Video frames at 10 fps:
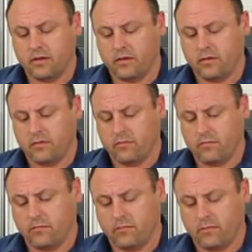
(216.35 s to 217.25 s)

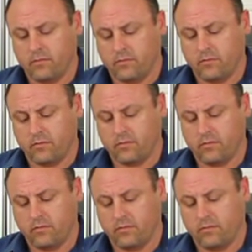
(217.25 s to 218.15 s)

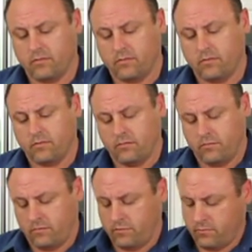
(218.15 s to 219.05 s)

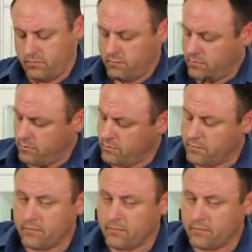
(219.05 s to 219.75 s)
Nothing is said.